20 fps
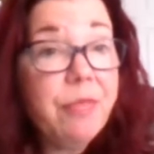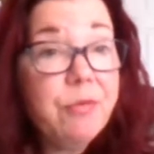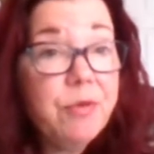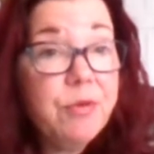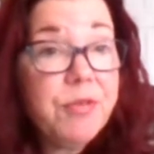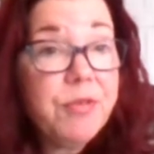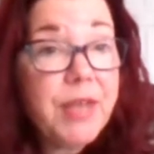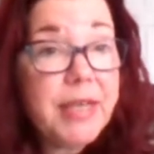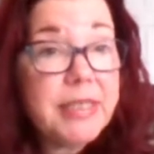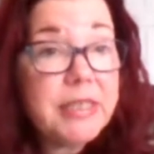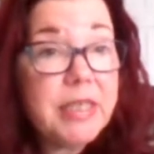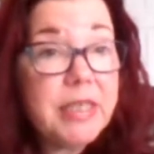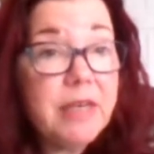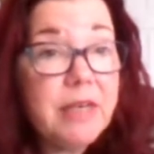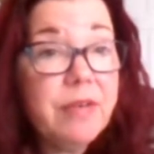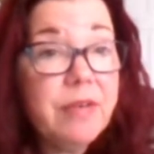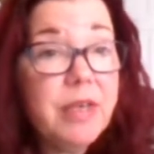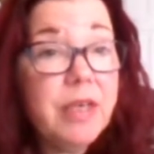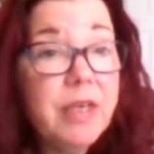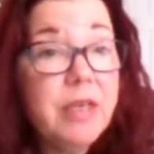through
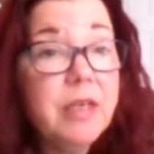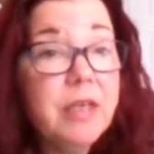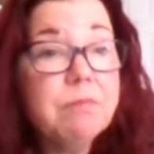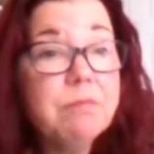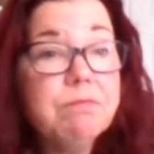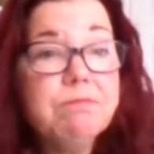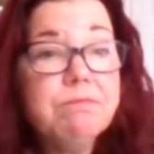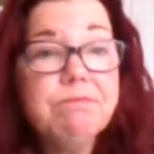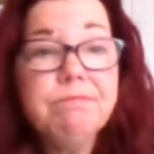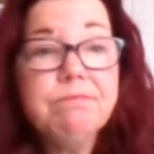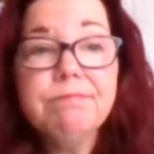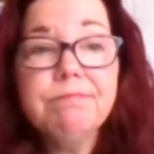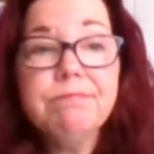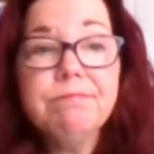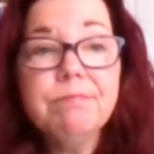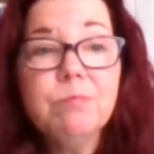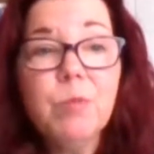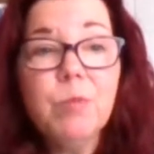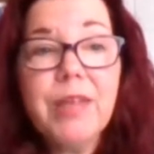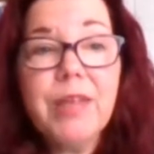Thanksgiving
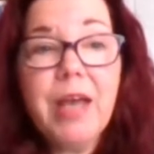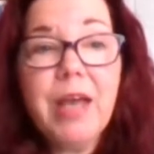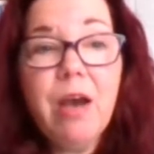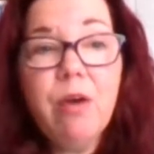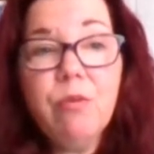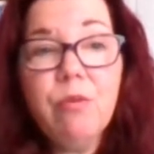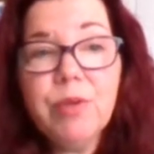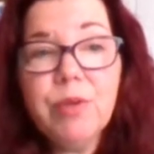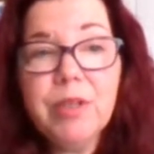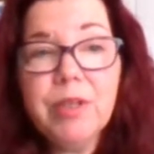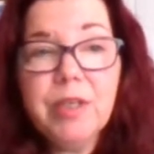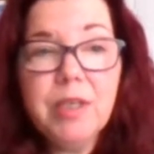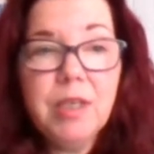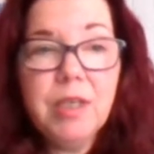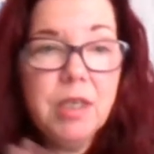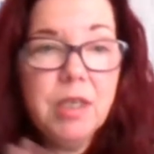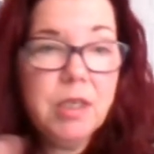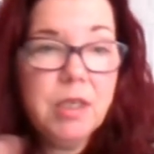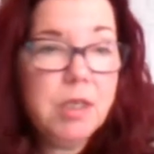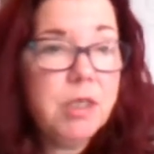without really
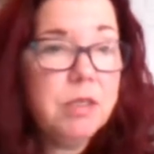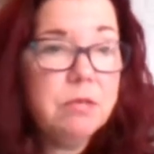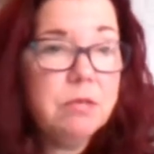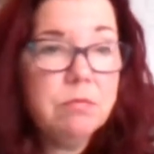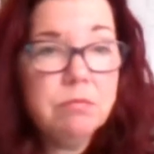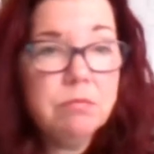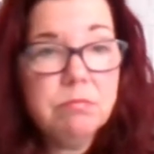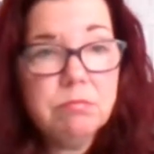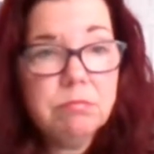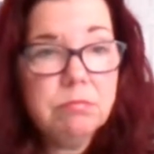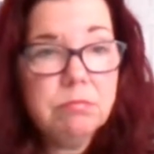needing